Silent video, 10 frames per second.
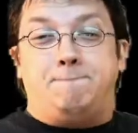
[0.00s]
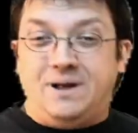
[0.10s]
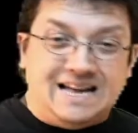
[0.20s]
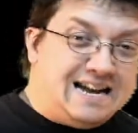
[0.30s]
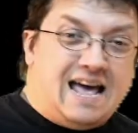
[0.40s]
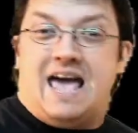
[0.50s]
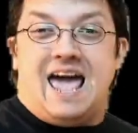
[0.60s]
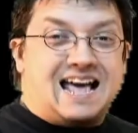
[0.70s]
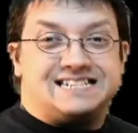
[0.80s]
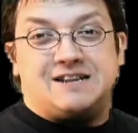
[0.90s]
But
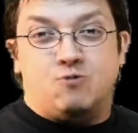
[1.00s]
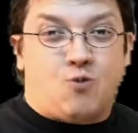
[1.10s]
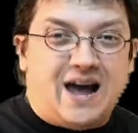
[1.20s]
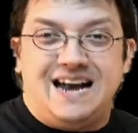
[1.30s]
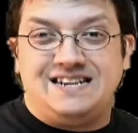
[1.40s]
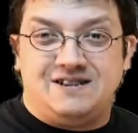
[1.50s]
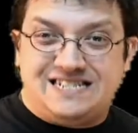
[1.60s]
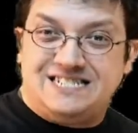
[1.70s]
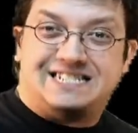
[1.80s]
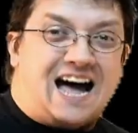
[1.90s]
as it
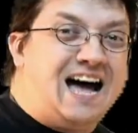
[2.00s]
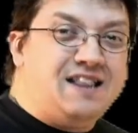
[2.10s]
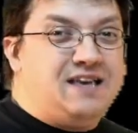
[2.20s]
wages on,